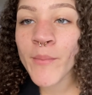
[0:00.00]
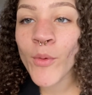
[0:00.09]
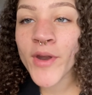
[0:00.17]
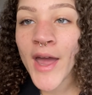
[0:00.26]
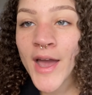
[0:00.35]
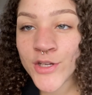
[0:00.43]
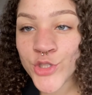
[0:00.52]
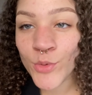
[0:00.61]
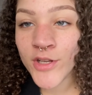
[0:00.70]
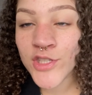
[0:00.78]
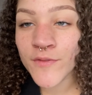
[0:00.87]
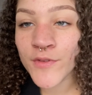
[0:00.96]
but when I actually
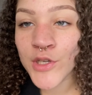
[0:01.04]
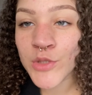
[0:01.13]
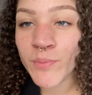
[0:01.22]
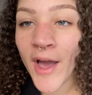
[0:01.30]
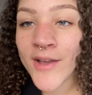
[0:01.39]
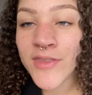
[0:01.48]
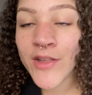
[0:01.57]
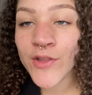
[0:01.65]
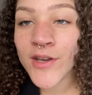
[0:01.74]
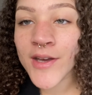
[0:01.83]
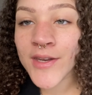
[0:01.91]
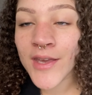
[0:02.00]
watch the footage back they
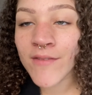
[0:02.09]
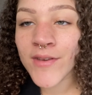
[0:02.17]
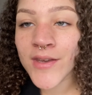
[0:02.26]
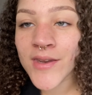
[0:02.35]
look uneven.